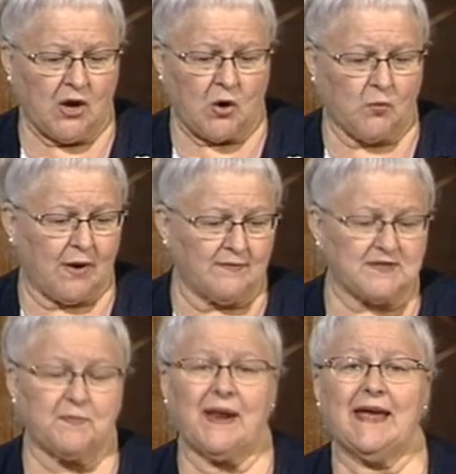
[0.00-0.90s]
or what
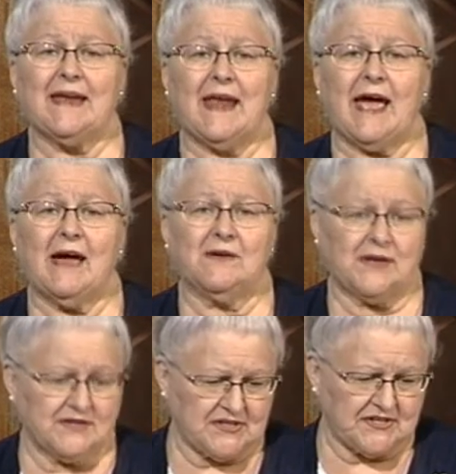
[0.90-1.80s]
was playing out
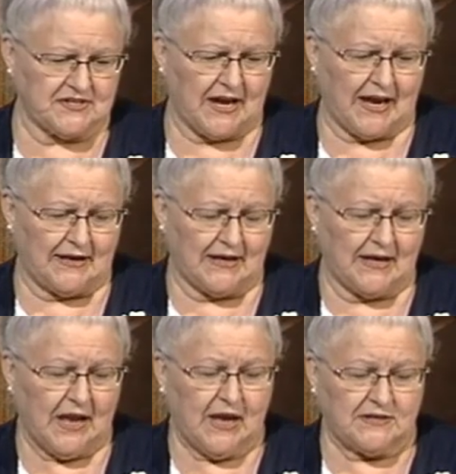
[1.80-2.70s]
in
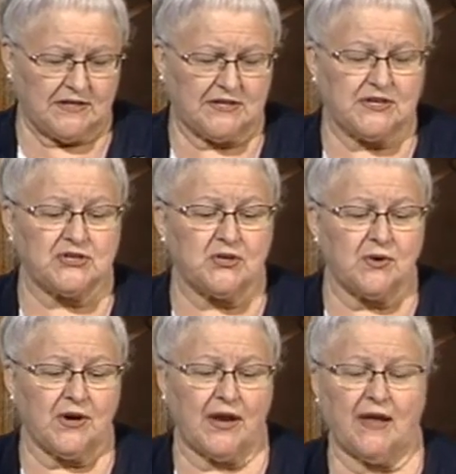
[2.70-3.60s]
society to
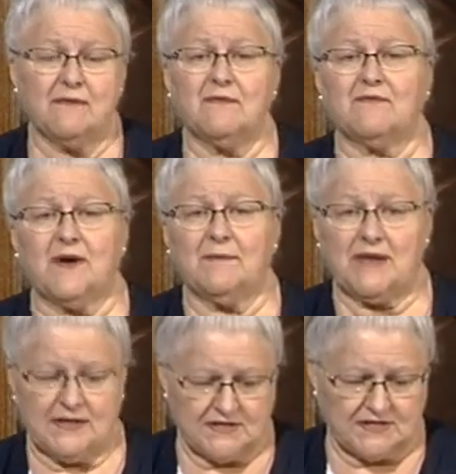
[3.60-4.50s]
deter him from
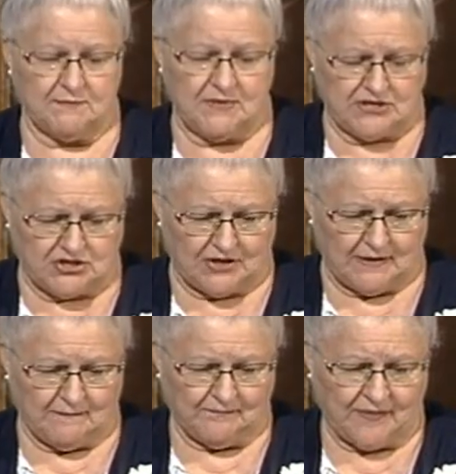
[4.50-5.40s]
his
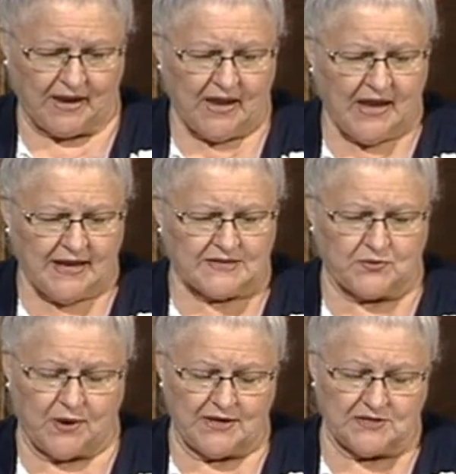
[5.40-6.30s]
mission. His
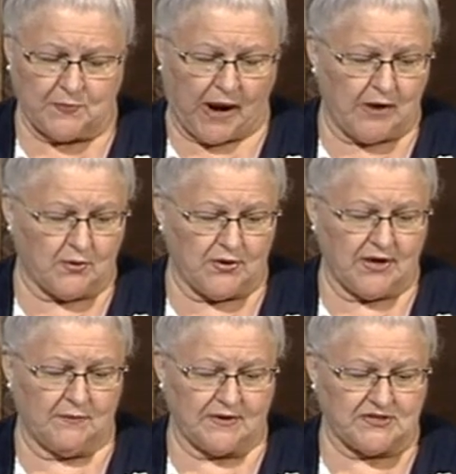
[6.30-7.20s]
greatest
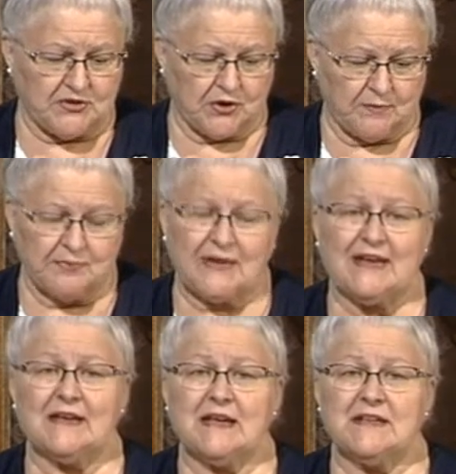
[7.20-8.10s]
priority was to
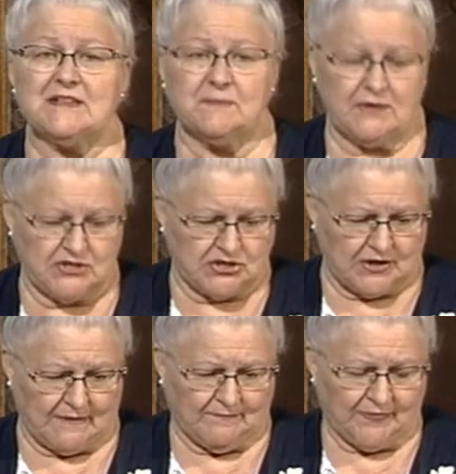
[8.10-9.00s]
complete his
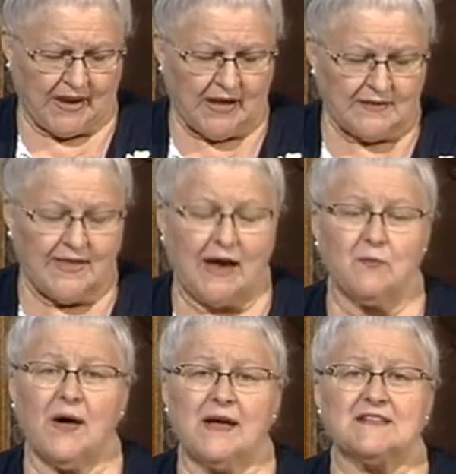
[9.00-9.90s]
mission. That
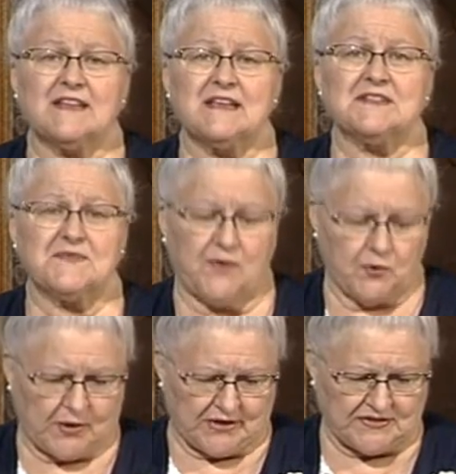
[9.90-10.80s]
was his
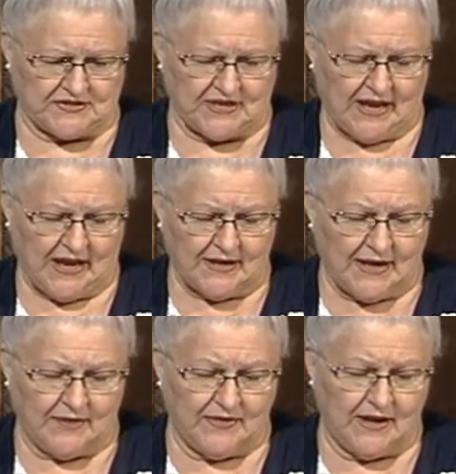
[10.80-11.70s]
focus.
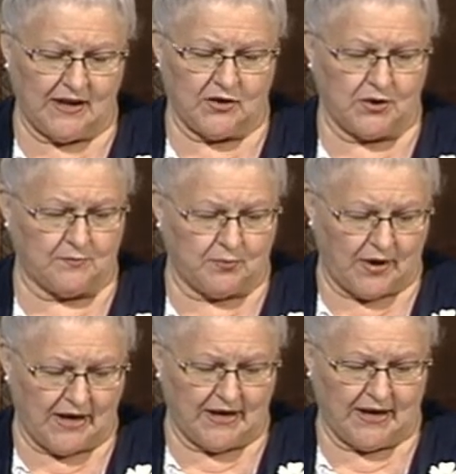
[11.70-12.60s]
Nothing could
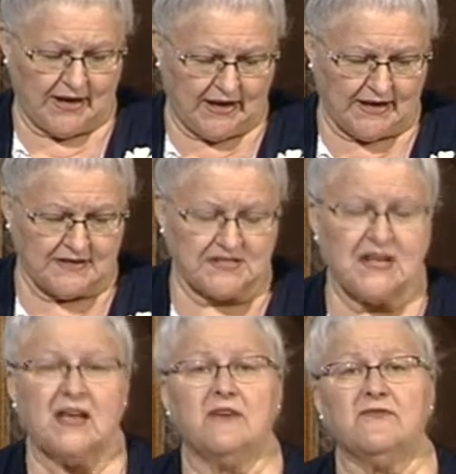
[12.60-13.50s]
break his
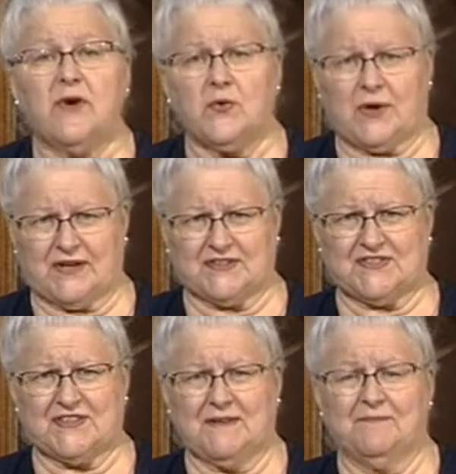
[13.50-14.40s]

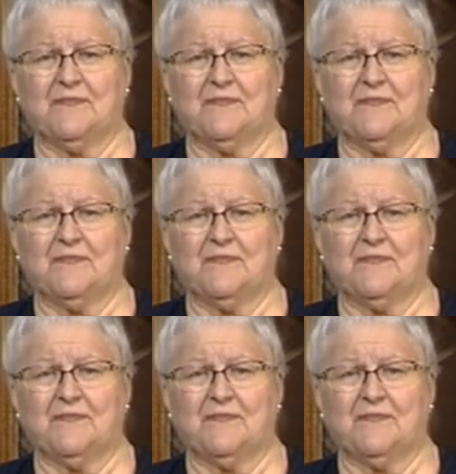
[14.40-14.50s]
focus.